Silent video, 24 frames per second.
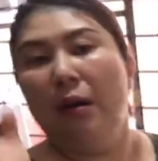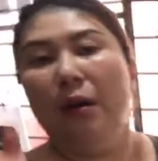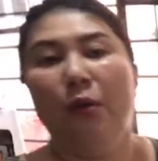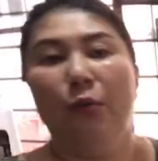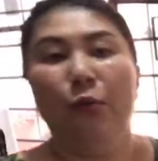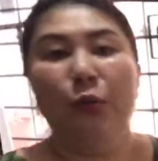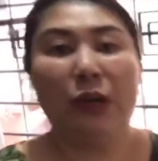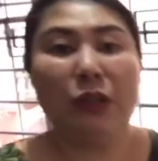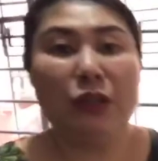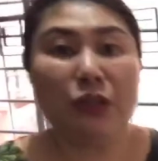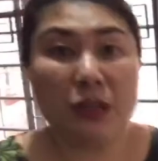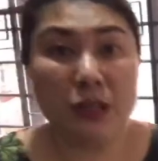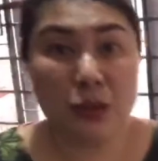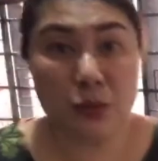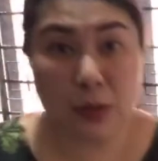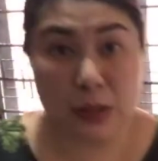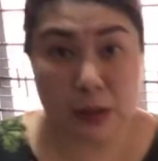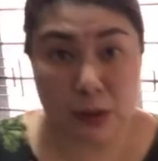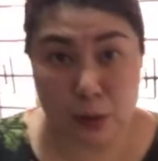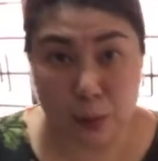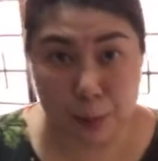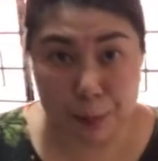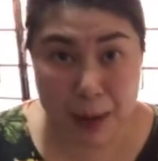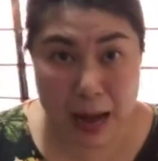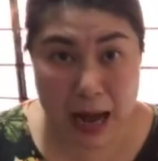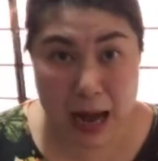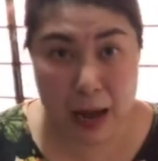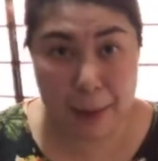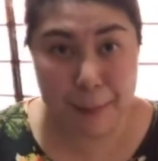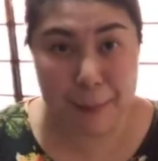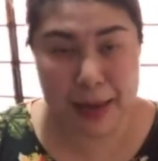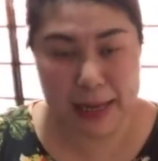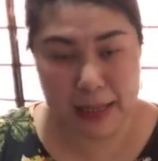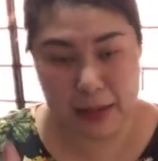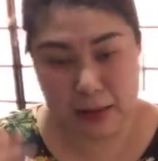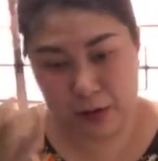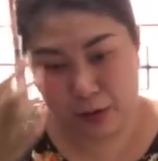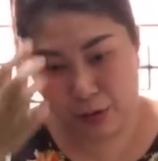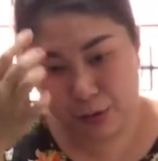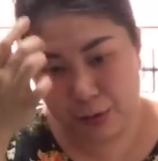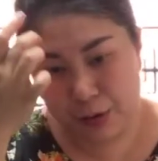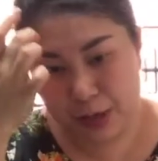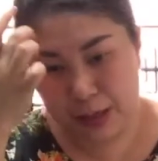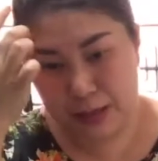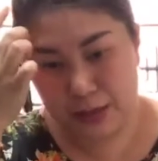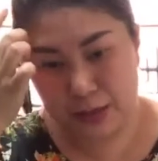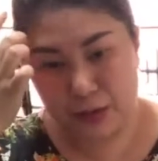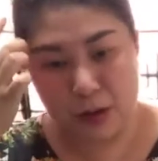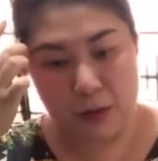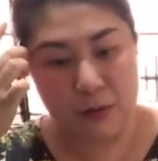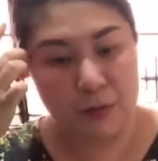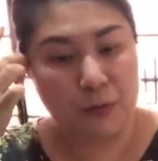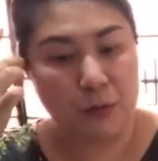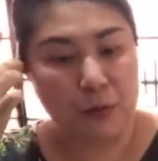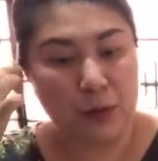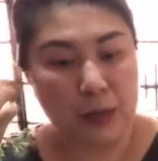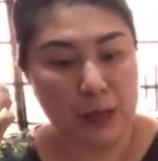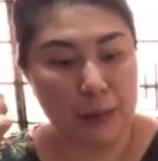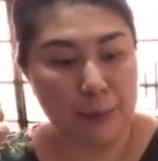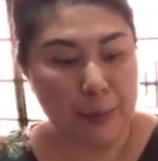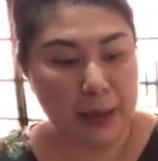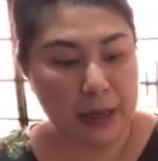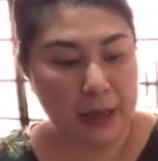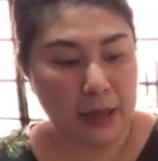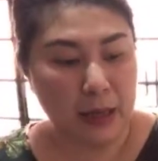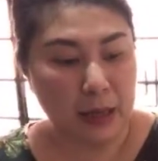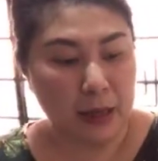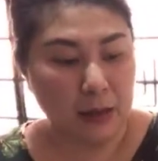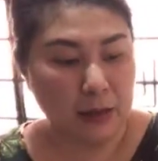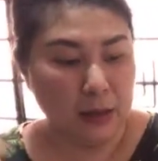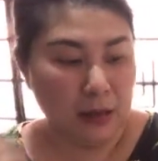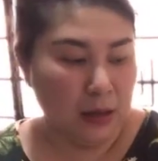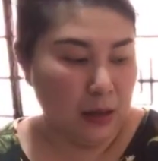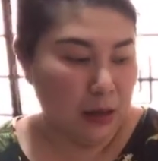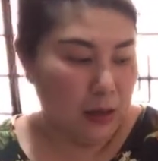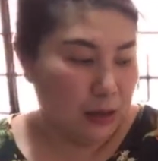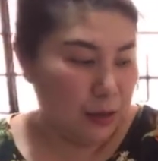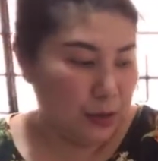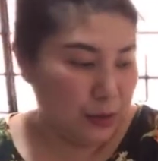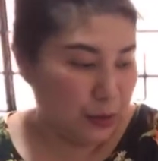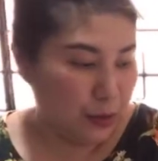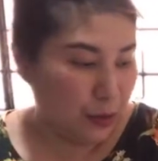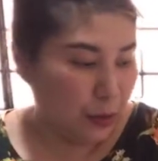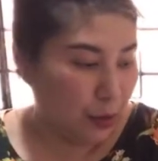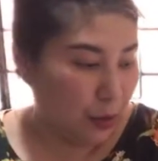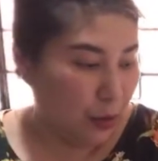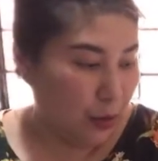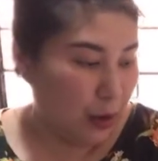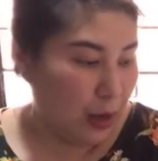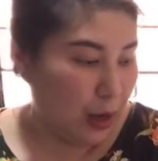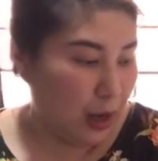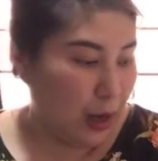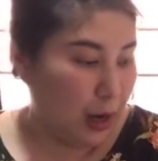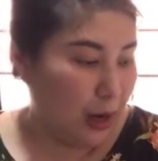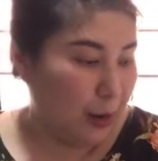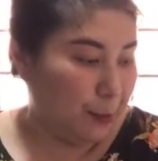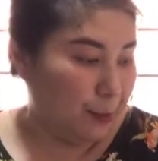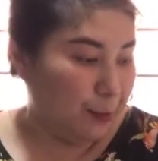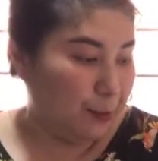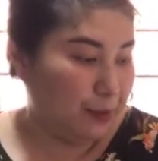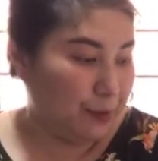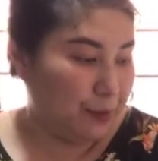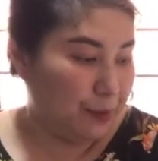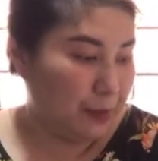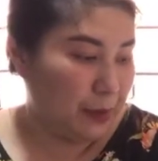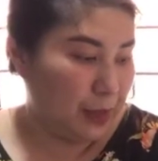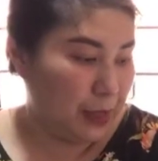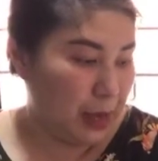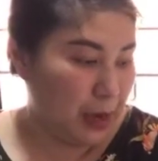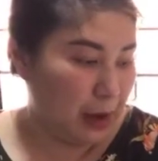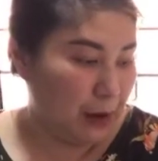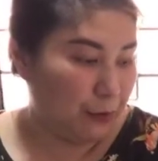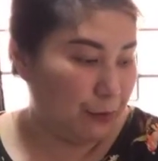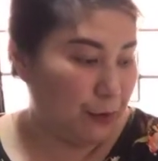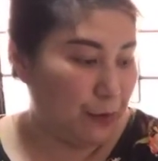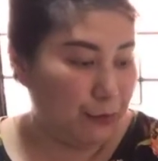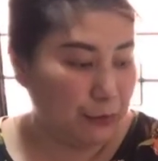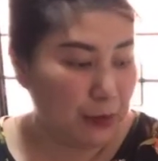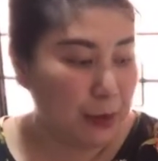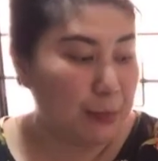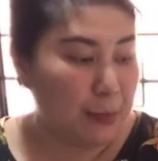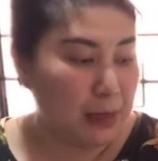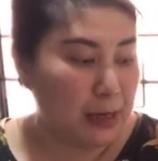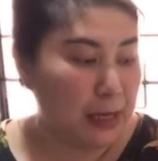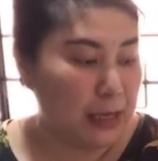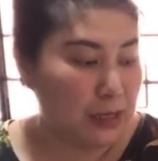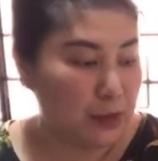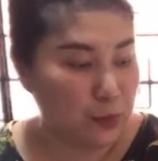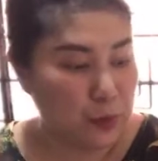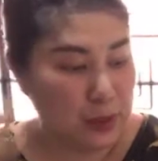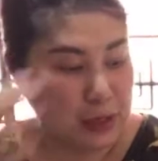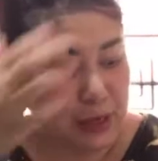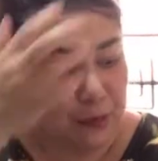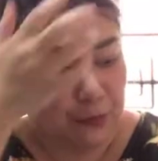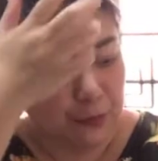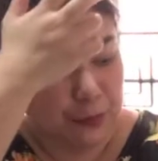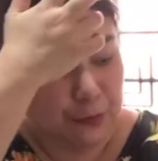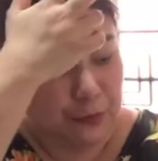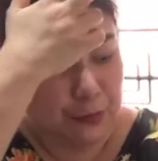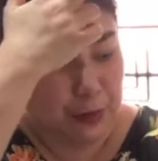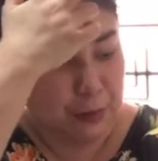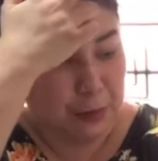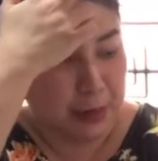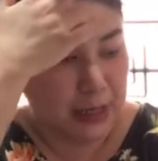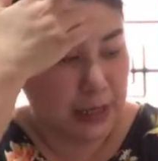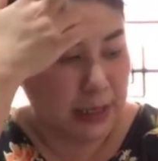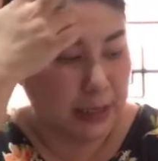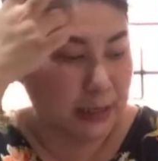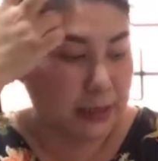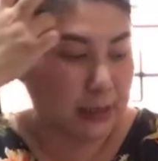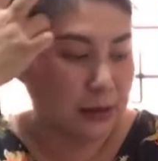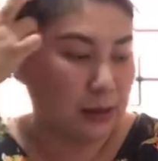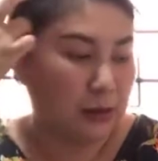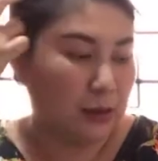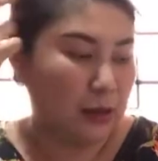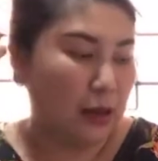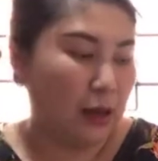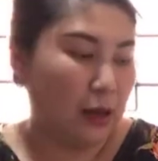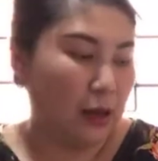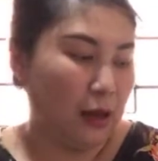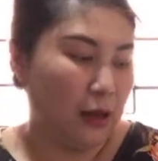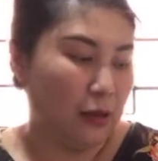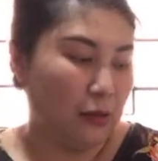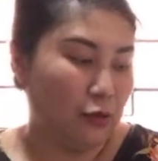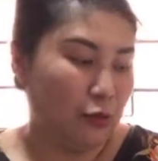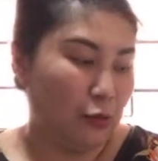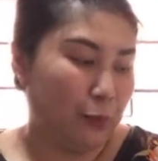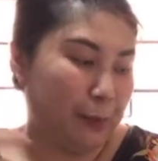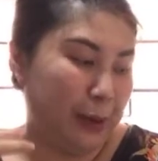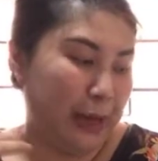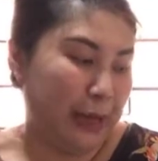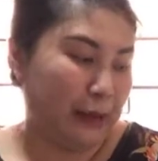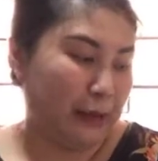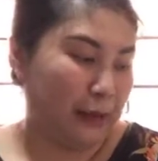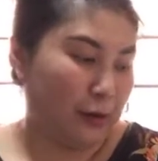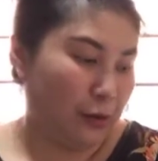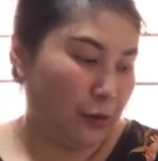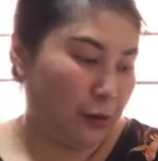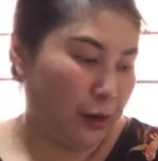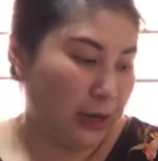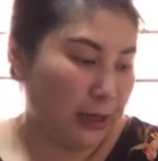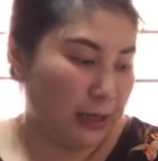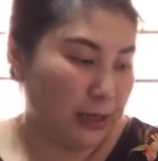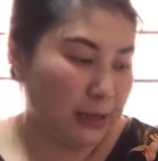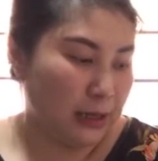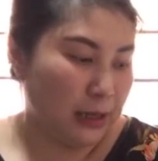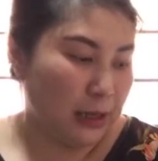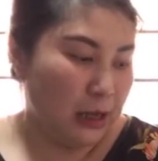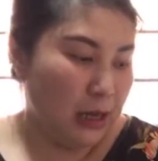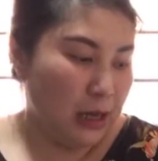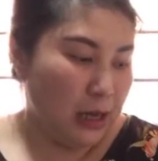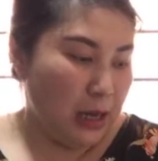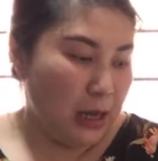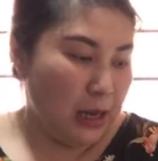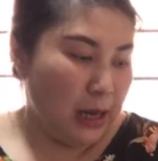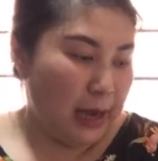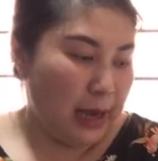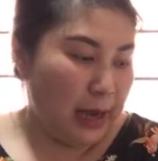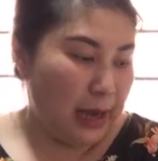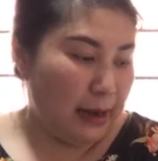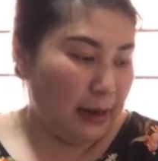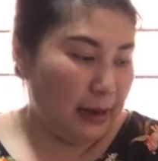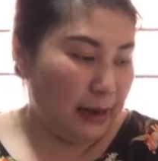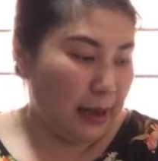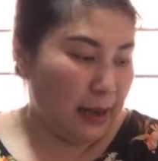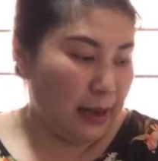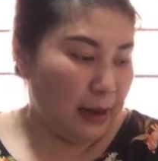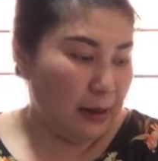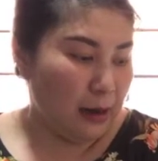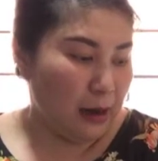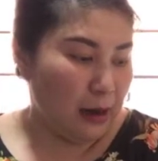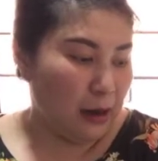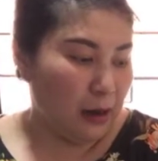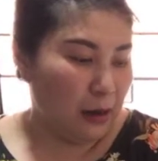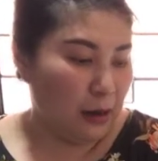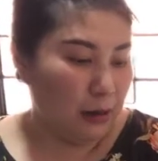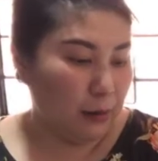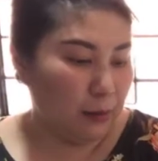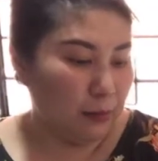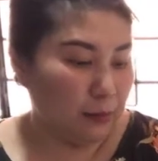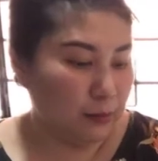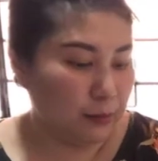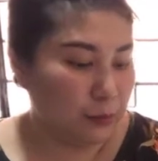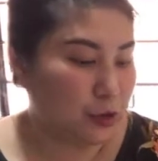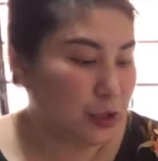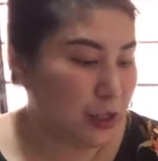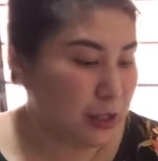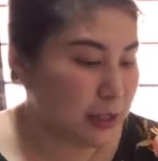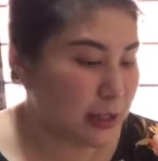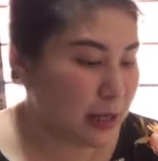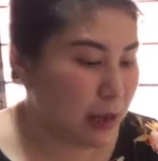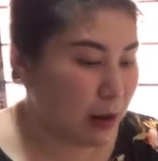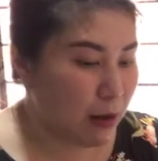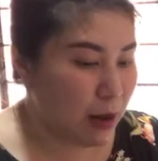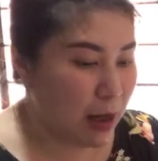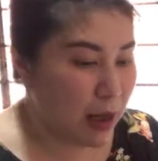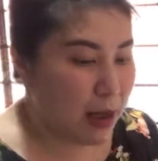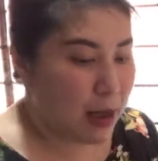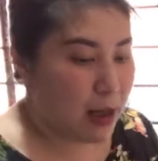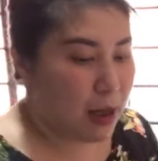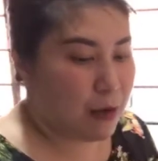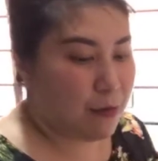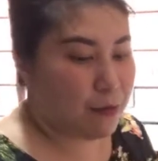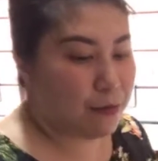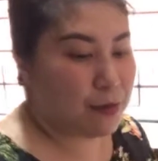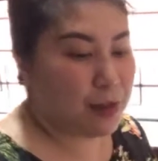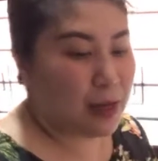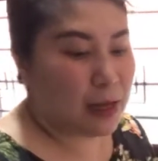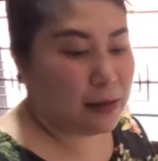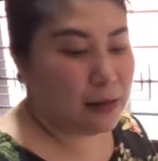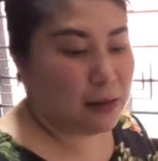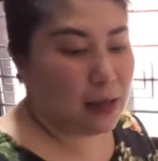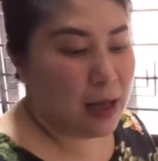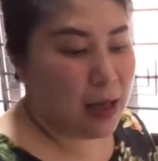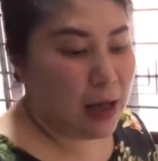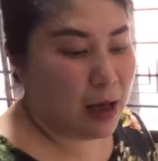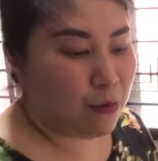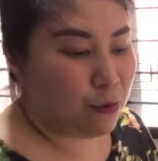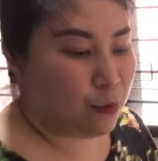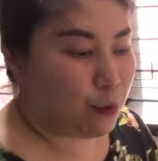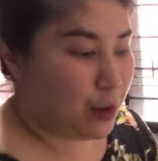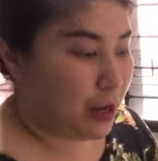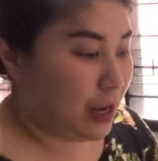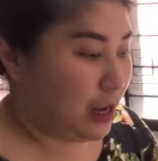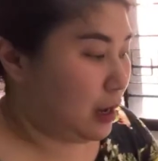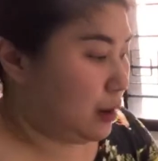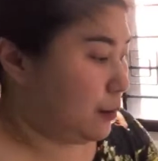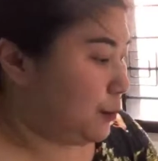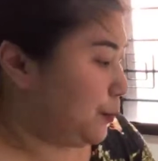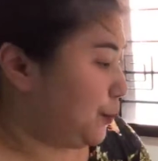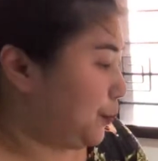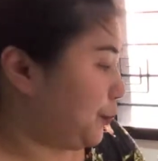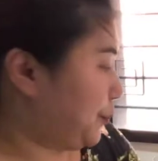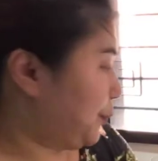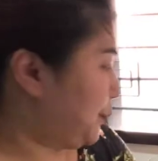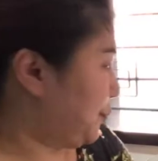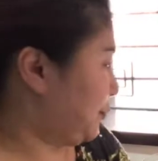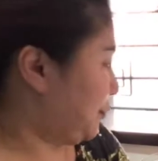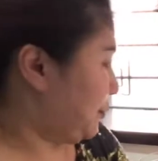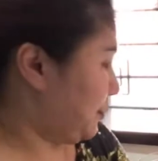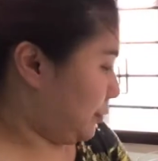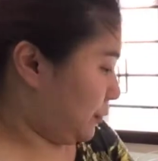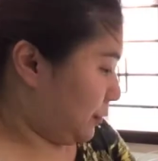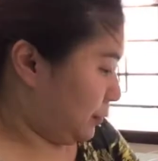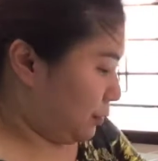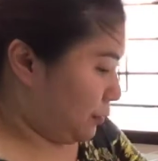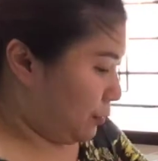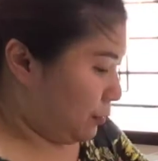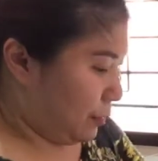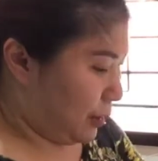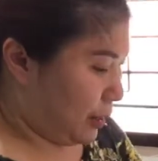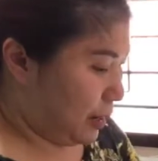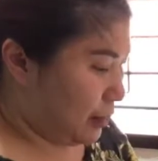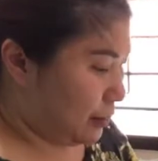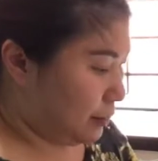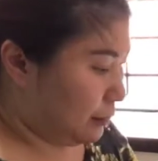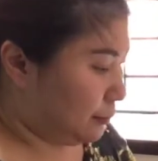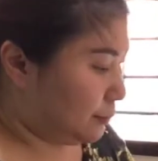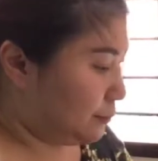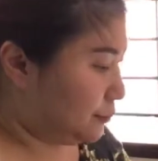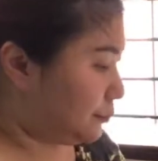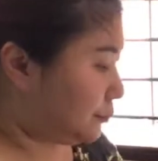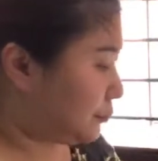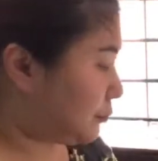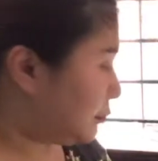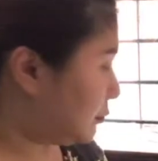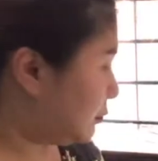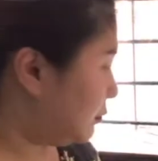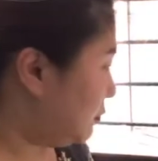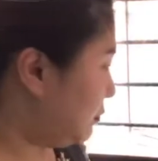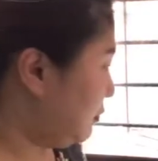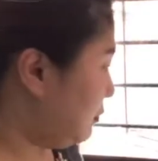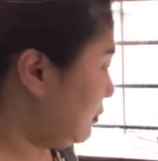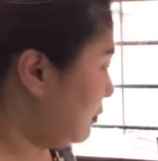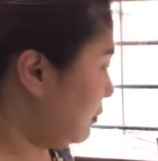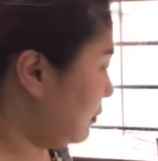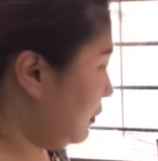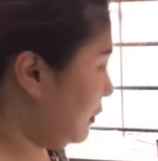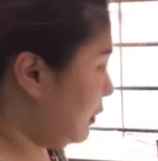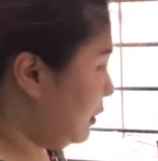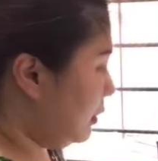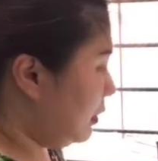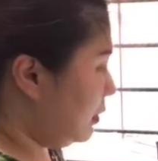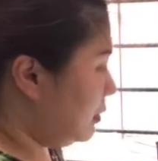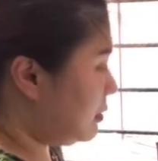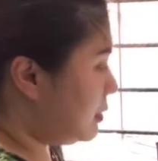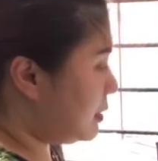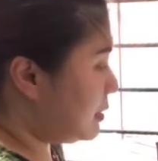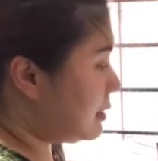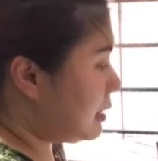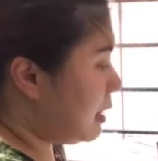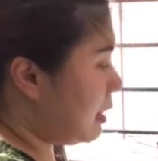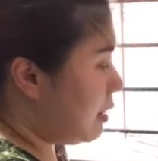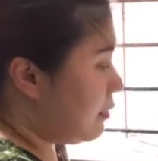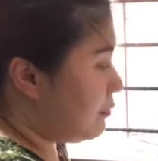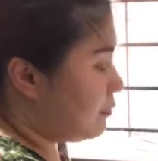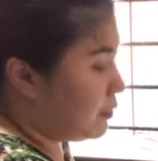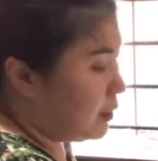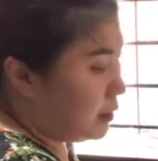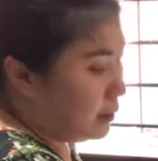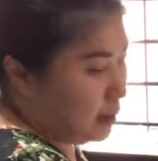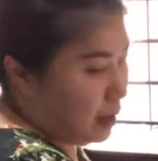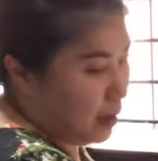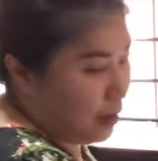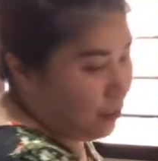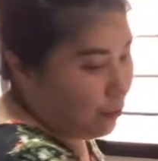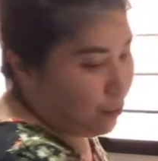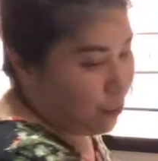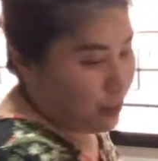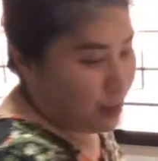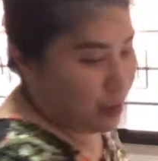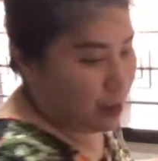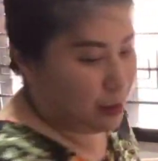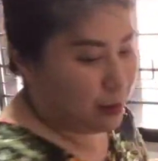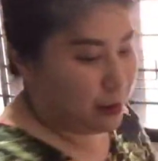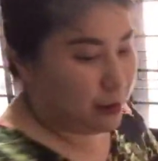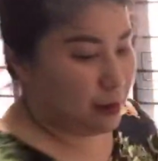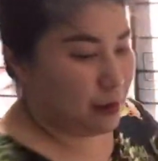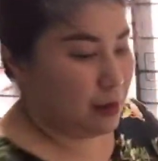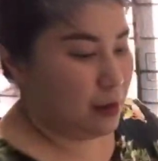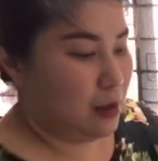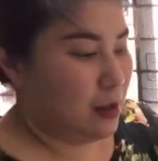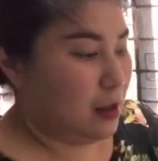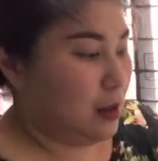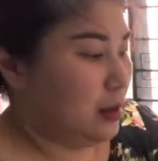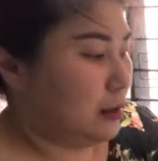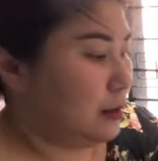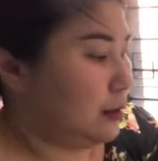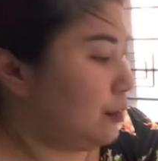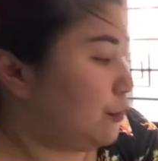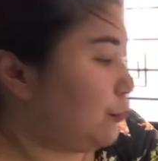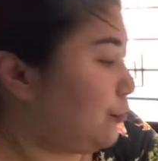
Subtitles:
We just want to par bake the crust, not fully bake it. So yeah, 15 minutes. We need 15 minutes to bake the crust. And then just now I have done halfway. All right. Just now I've done halfway. The